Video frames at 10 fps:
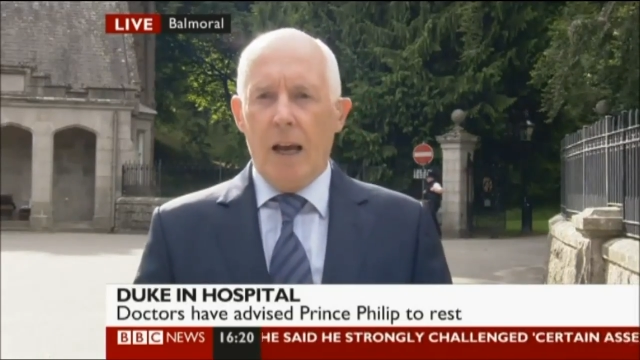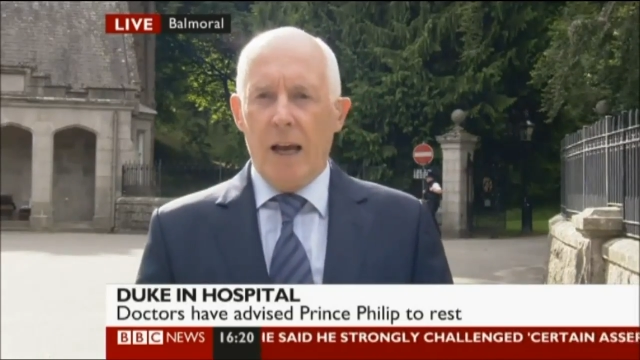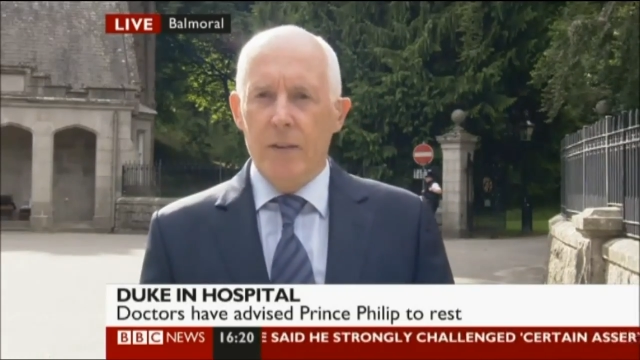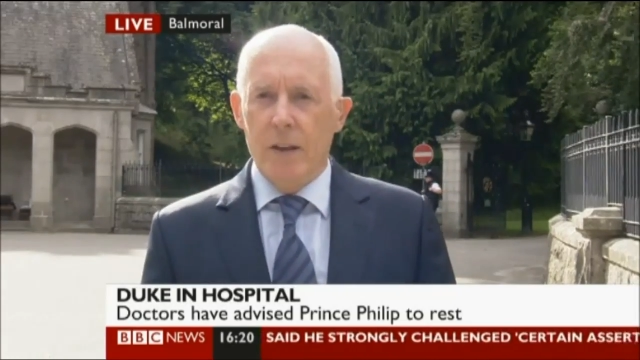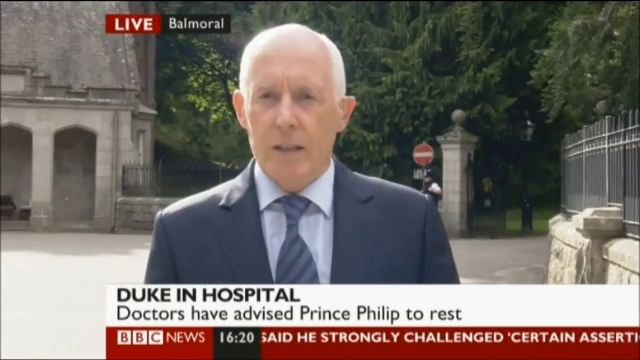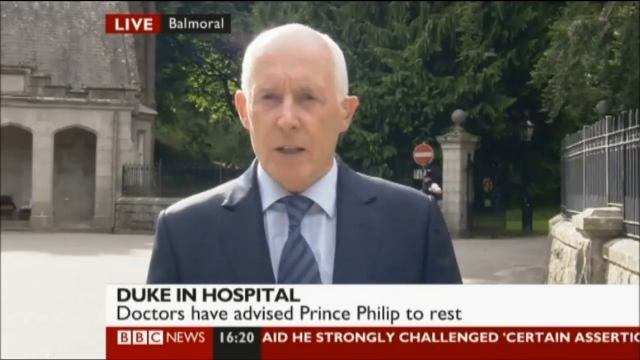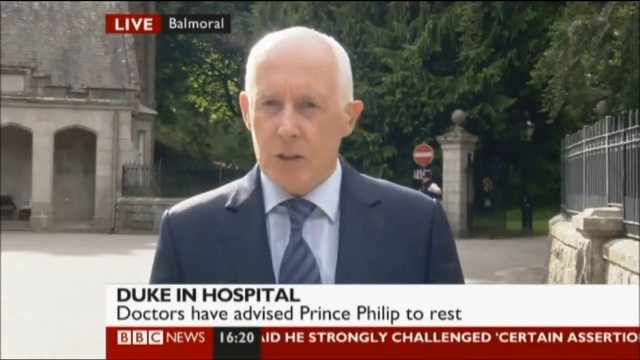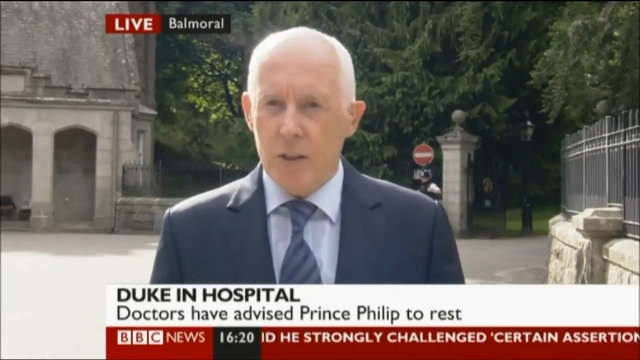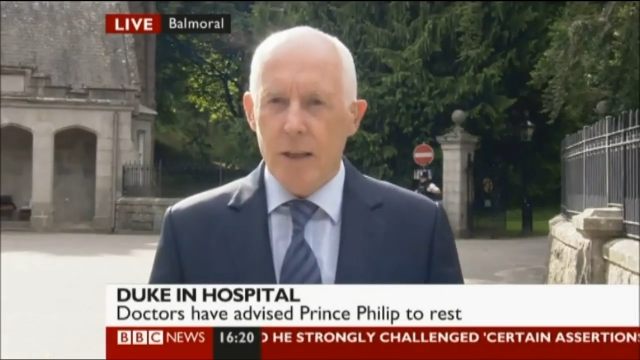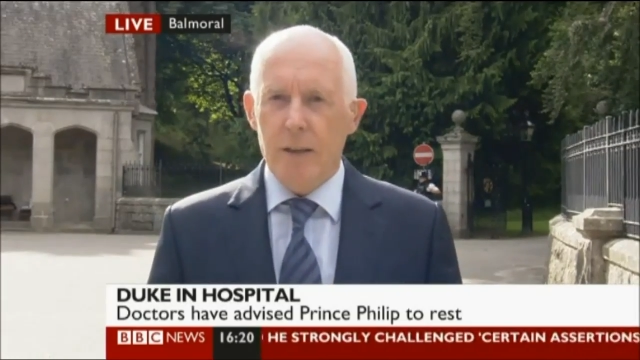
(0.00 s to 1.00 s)
and that
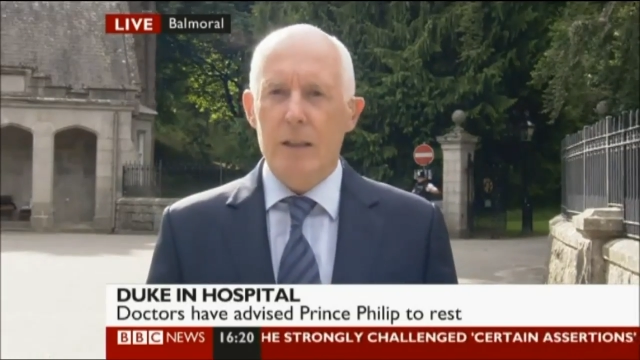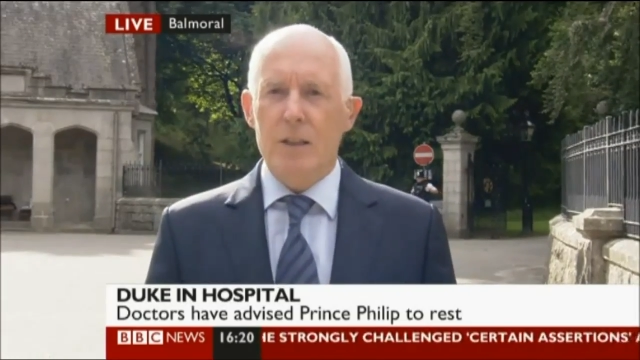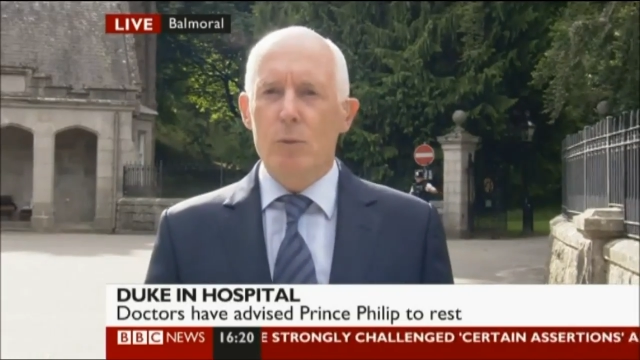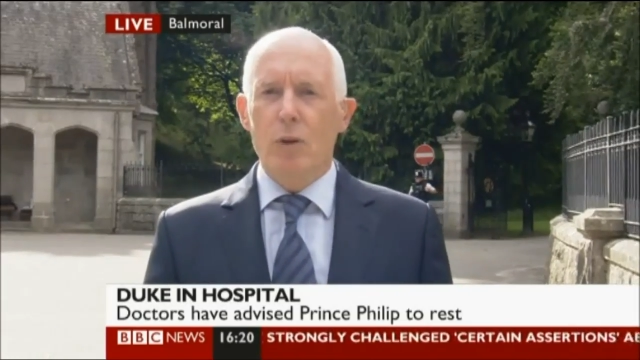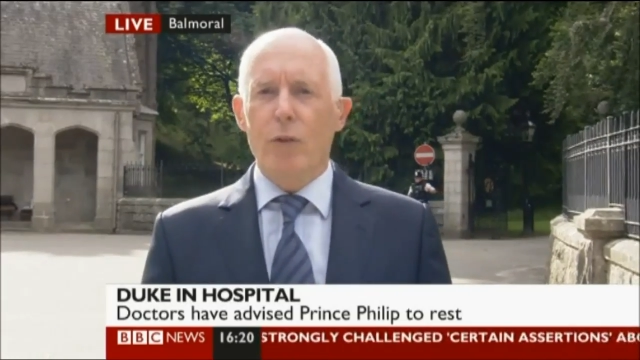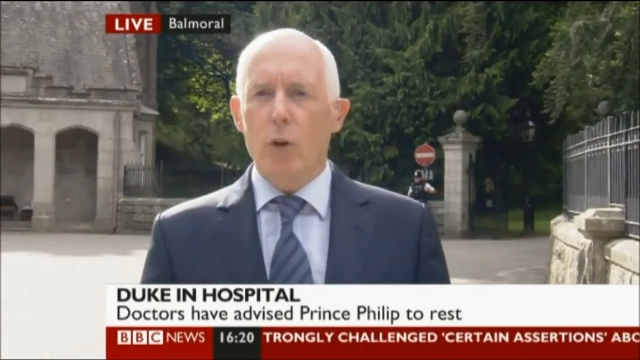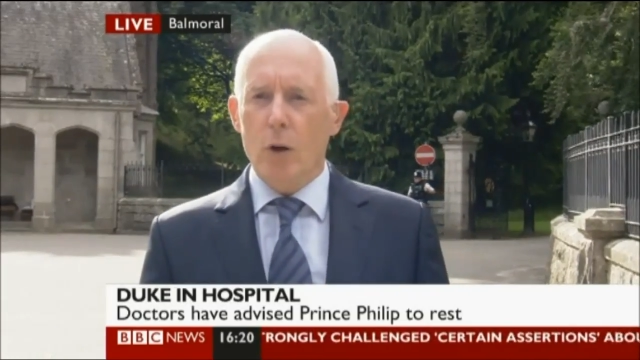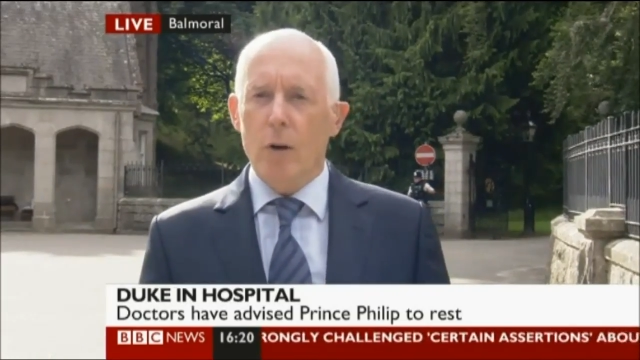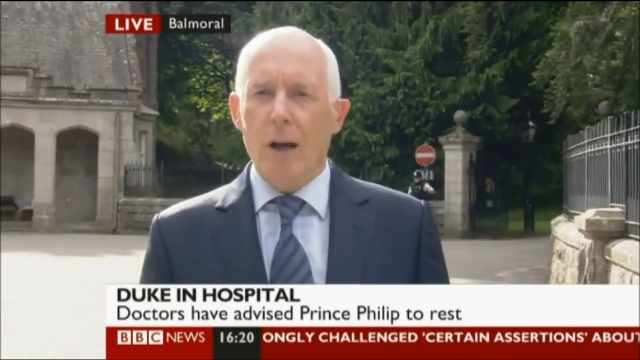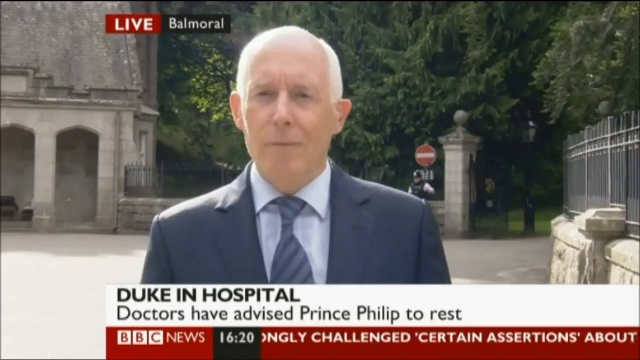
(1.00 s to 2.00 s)
yesterday they seemed to
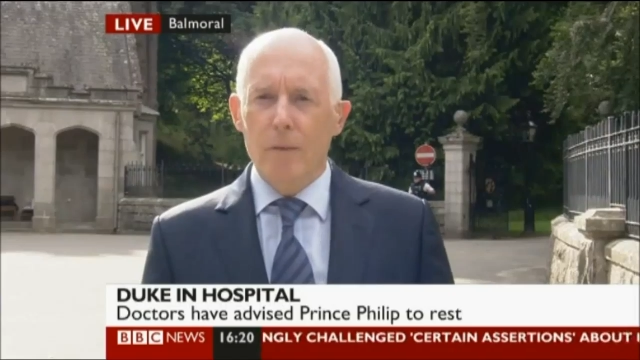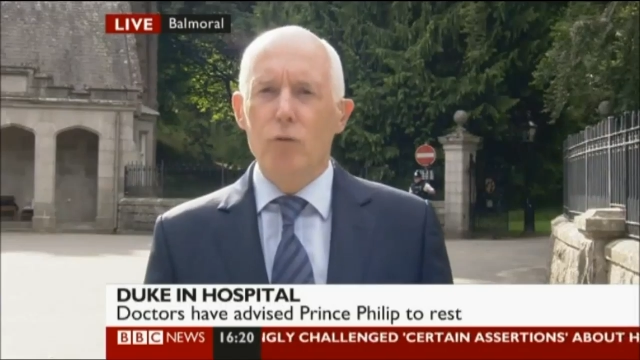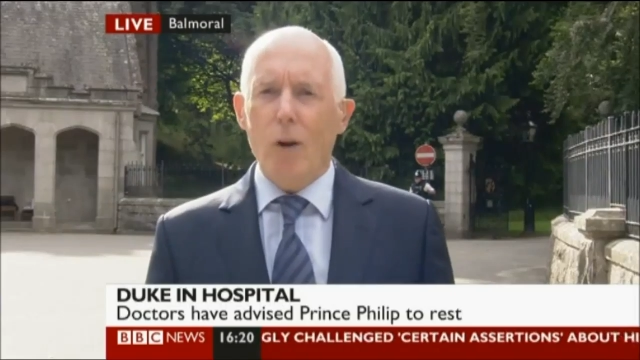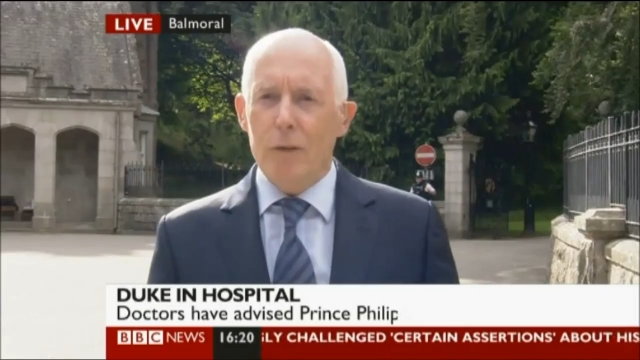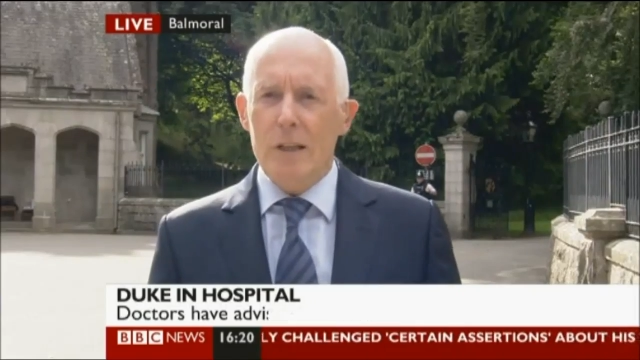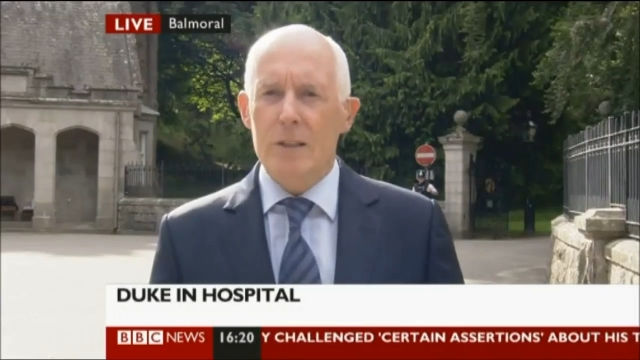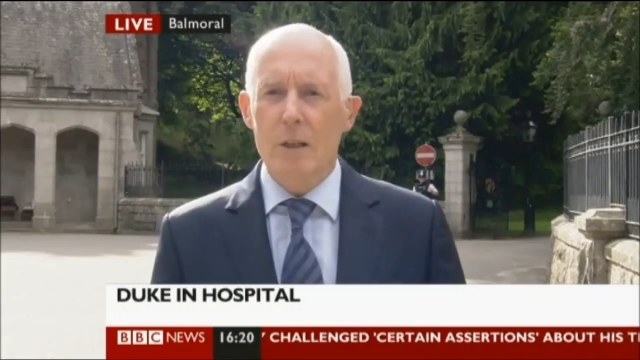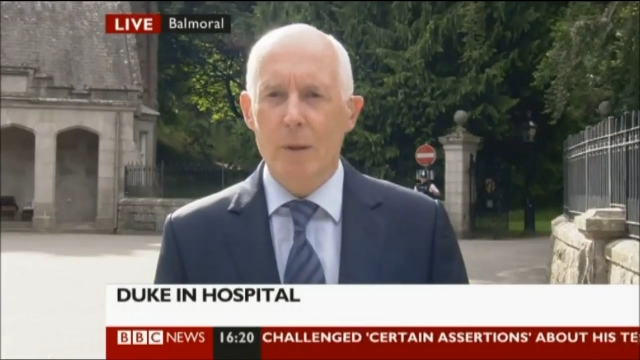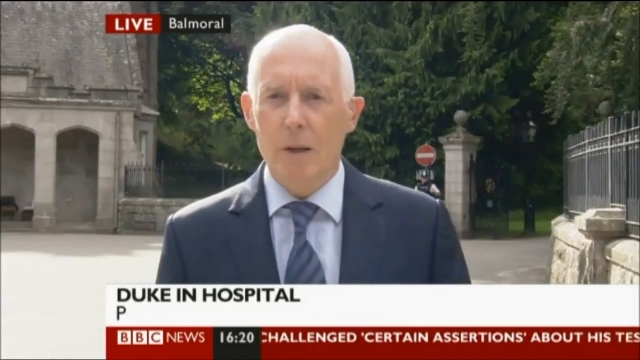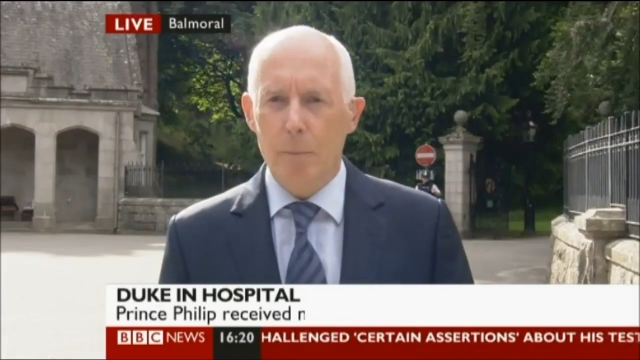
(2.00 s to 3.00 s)
follow a roughly
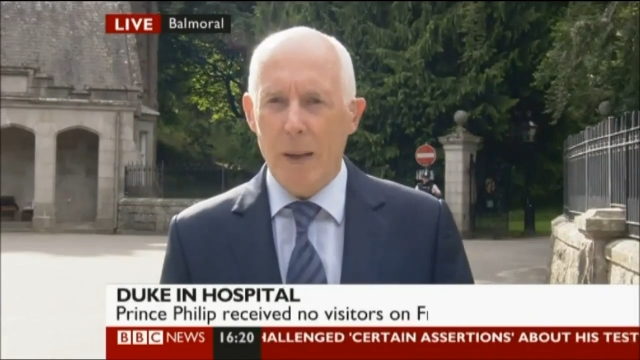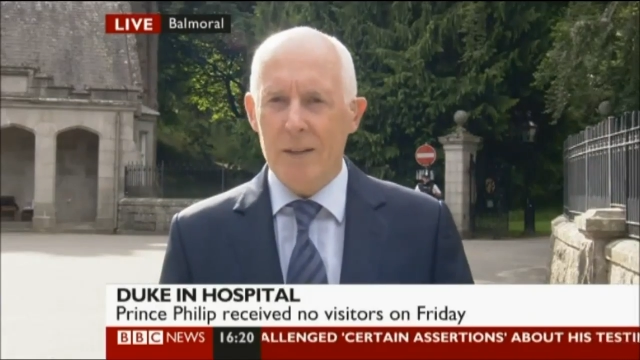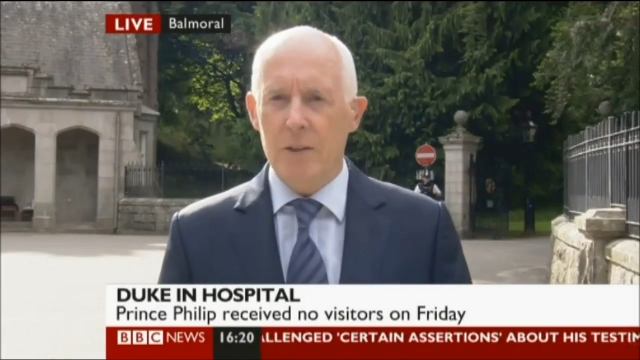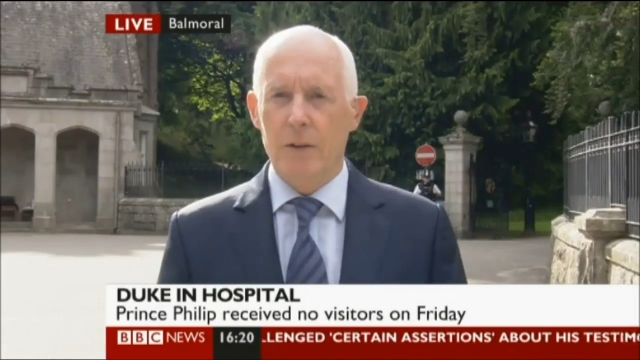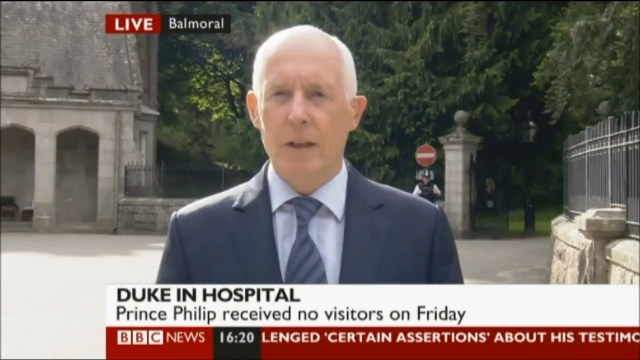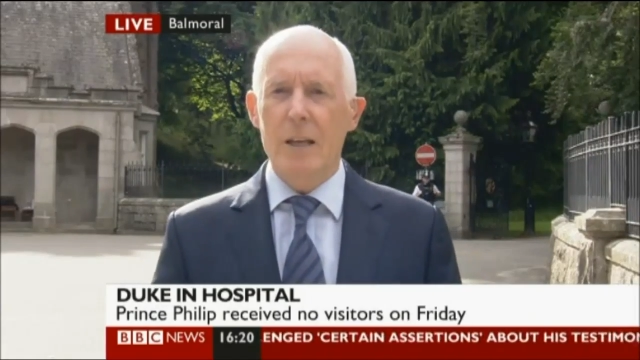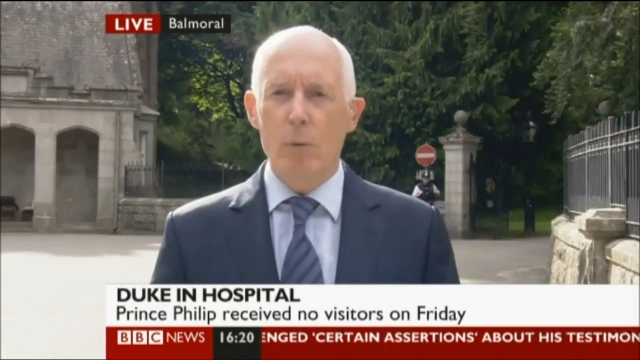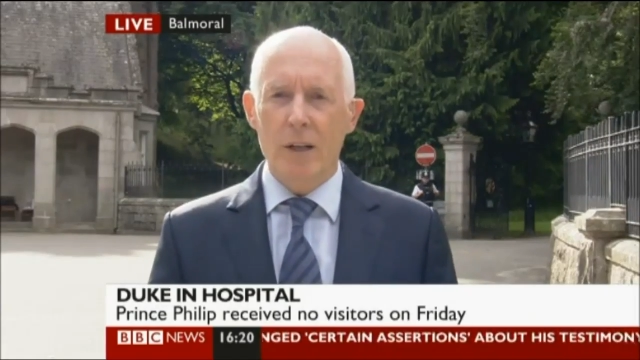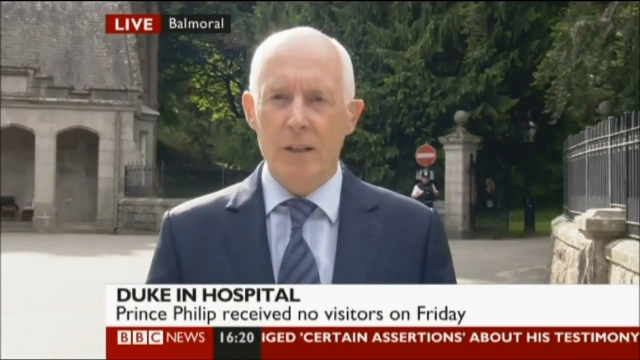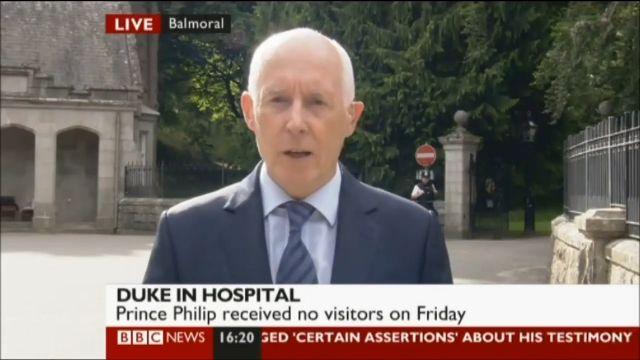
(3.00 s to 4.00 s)
similar pattern. He
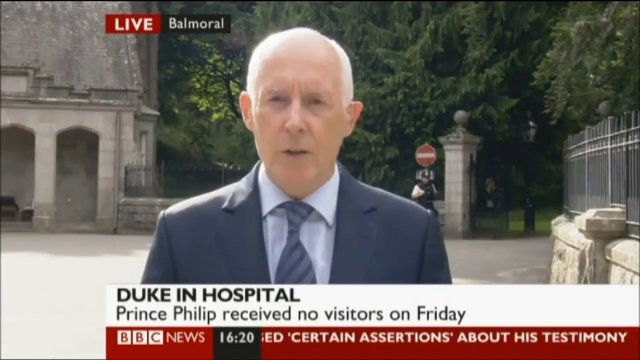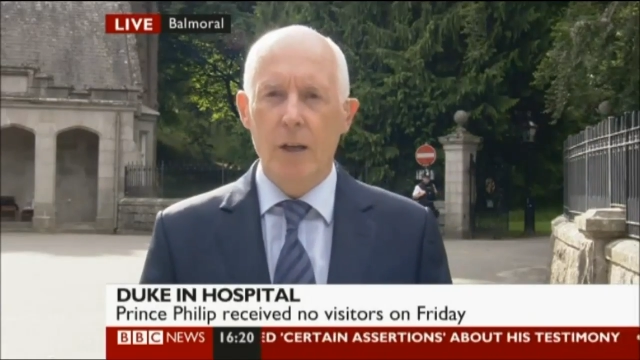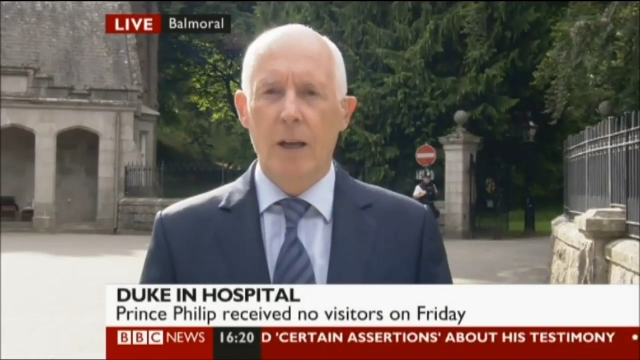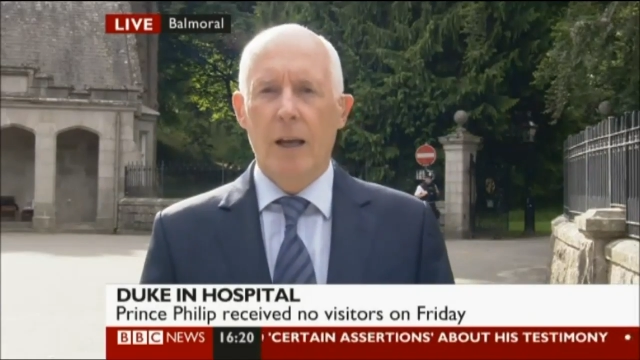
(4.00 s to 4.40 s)
went out